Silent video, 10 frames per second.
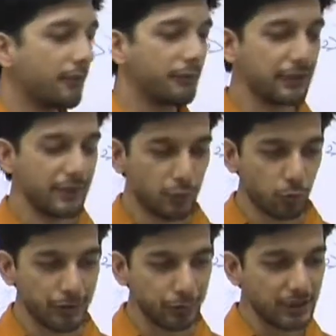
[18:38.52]
When we
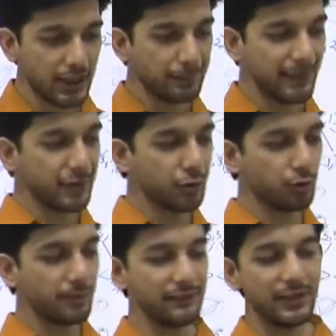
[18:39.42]
go into the application
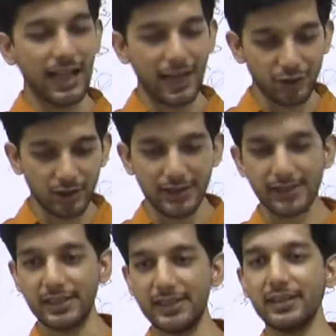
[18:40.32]
domain, we actually
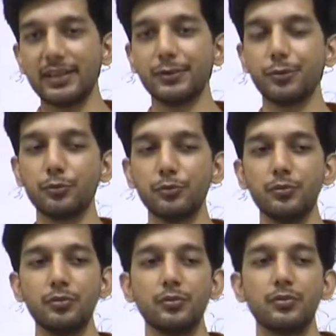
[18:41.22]
see
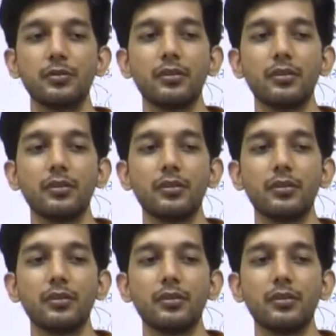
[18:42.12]
into